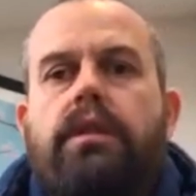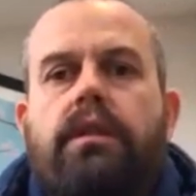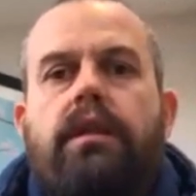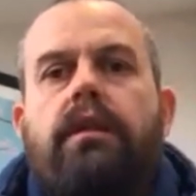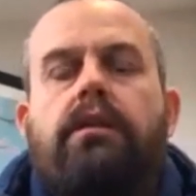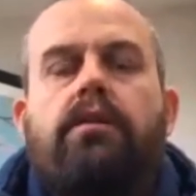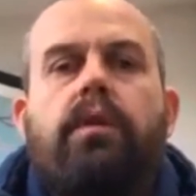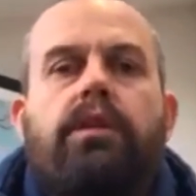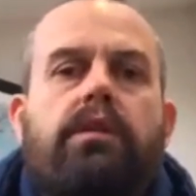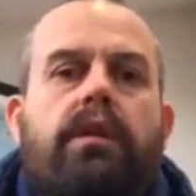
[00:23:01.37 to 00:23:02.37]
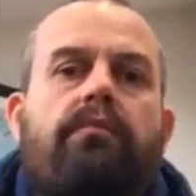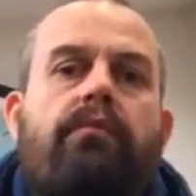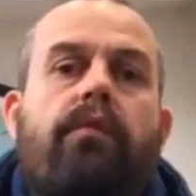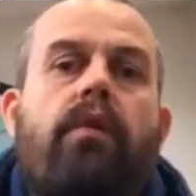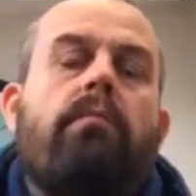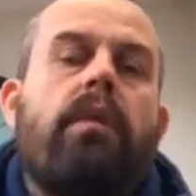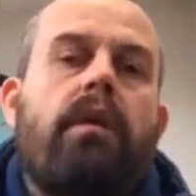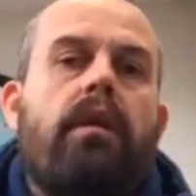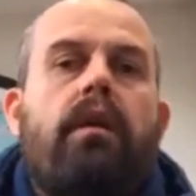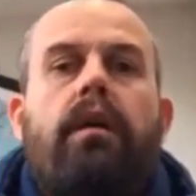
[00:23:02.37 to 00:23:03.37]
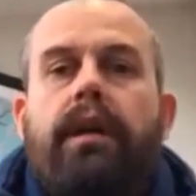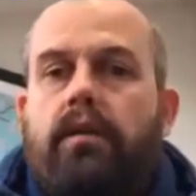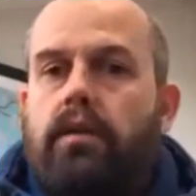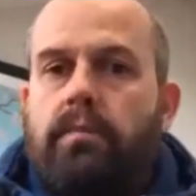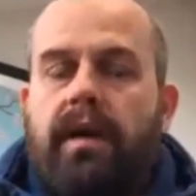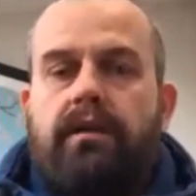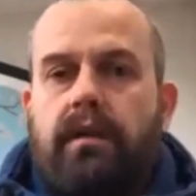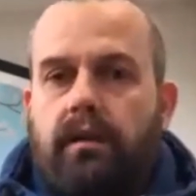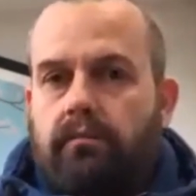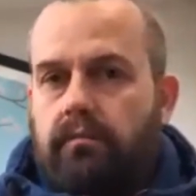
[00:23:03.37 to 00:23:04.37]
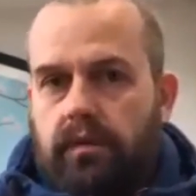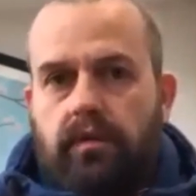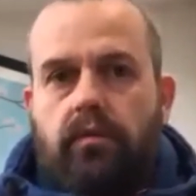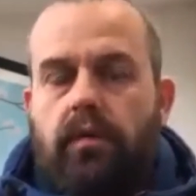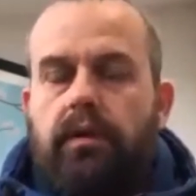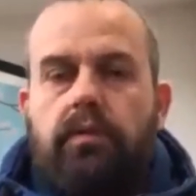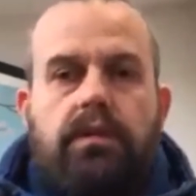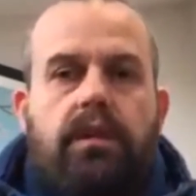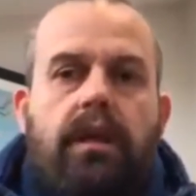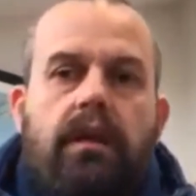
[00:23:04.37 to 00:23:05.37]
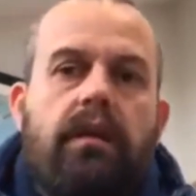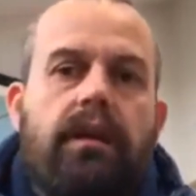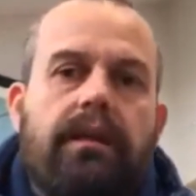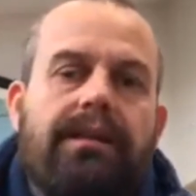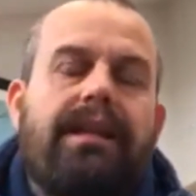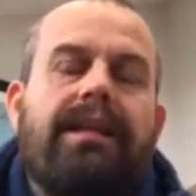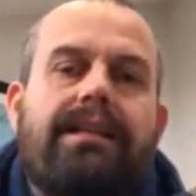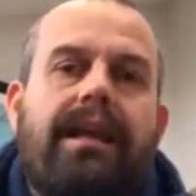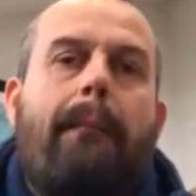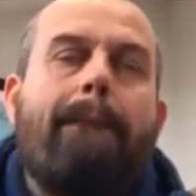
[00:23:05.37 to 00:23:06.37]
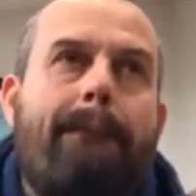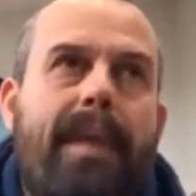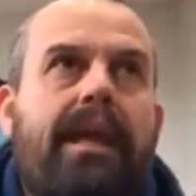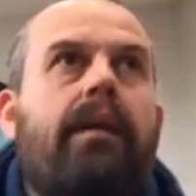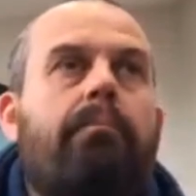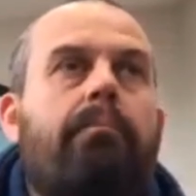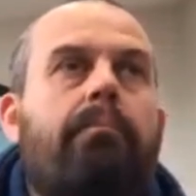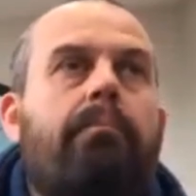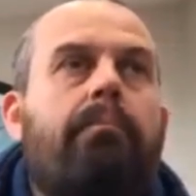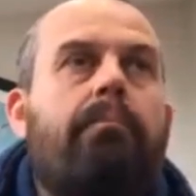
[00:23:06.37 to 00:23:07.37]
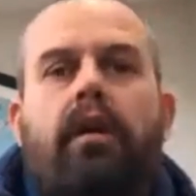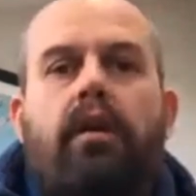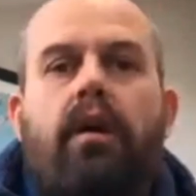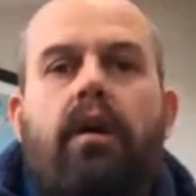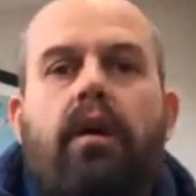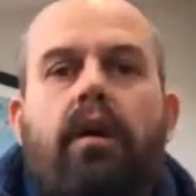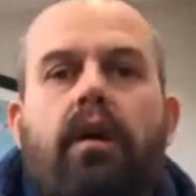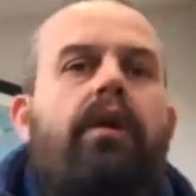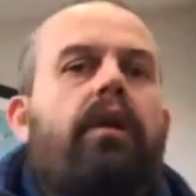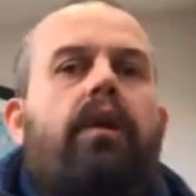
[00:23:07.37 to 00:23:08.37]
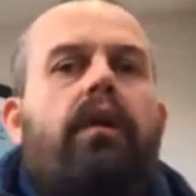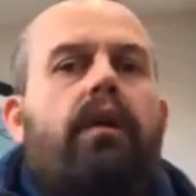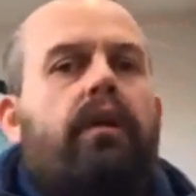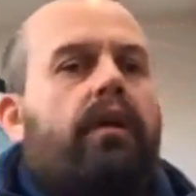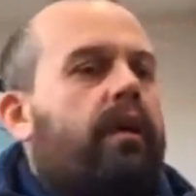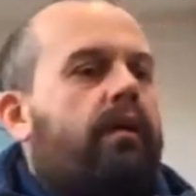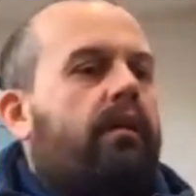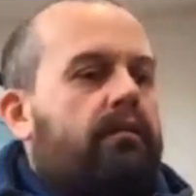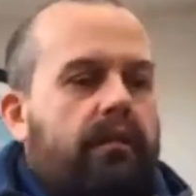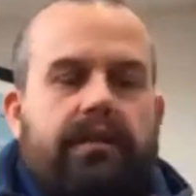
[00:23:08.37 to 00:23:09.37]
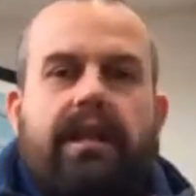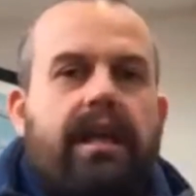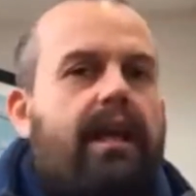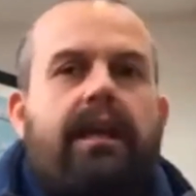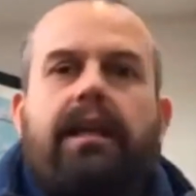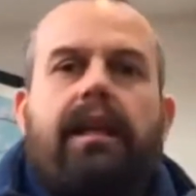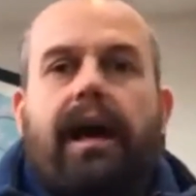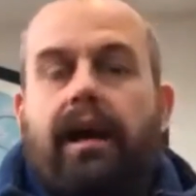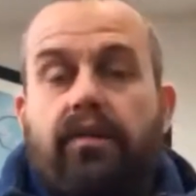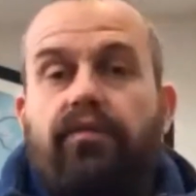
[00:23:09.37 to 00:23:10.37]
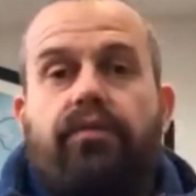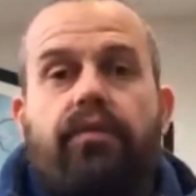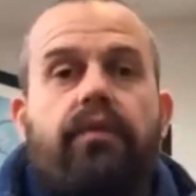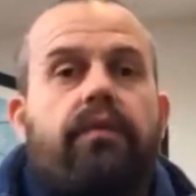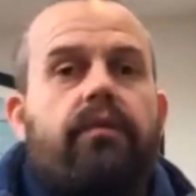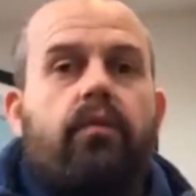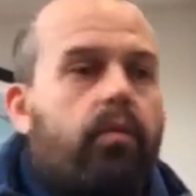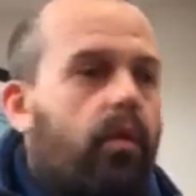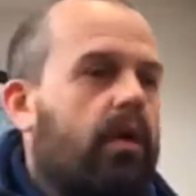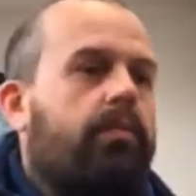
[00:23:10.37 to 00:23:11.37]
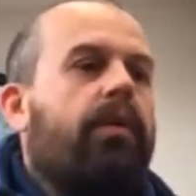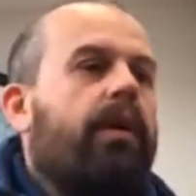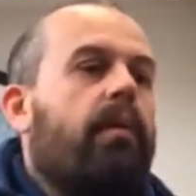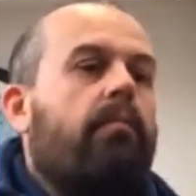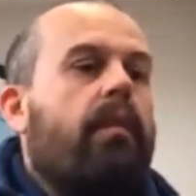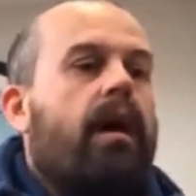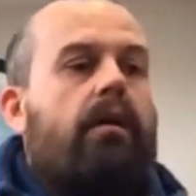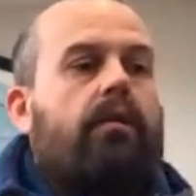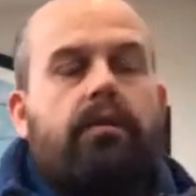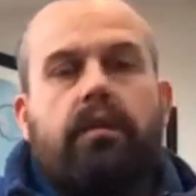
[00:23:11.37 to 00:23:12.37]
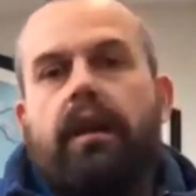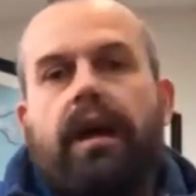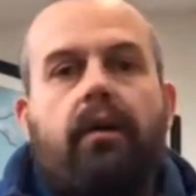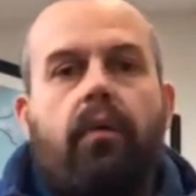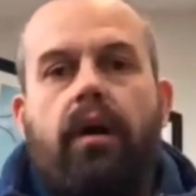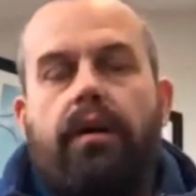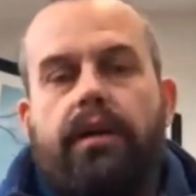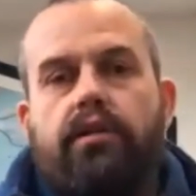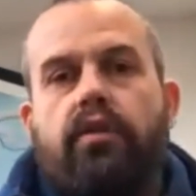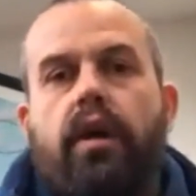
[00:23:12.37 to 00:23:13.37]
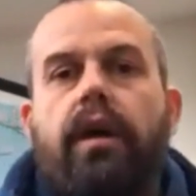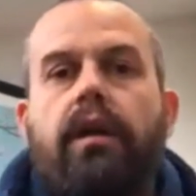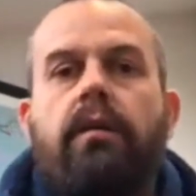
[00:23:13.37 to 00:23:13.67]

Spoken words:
things which stem from, and it goes back to, you know, what you were saying earlier. It's that big picture of daily life, what I put in my mouth, and how hard I train.